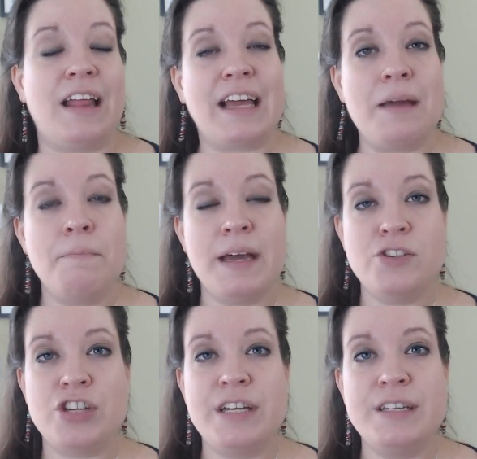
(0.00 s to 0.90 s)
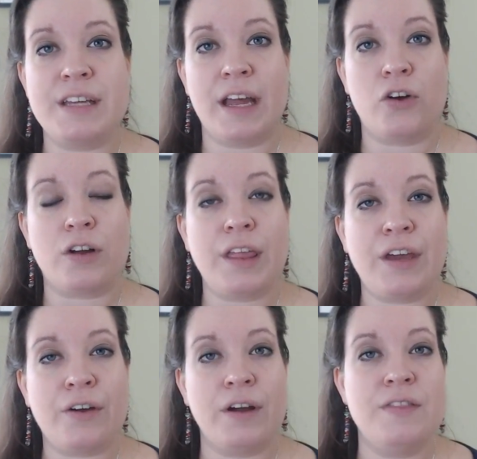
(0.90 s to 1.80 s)
Like I mentioned
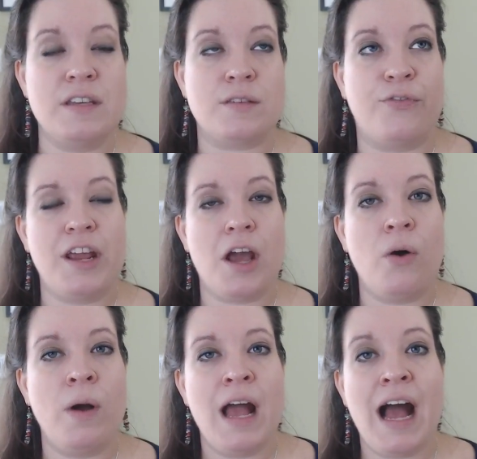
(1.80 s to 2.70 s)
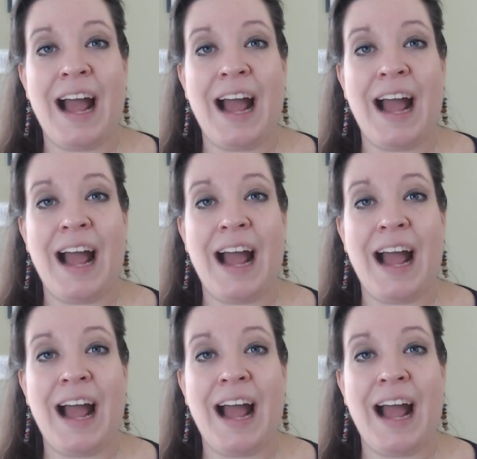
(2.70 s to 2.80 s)
earlier in this video,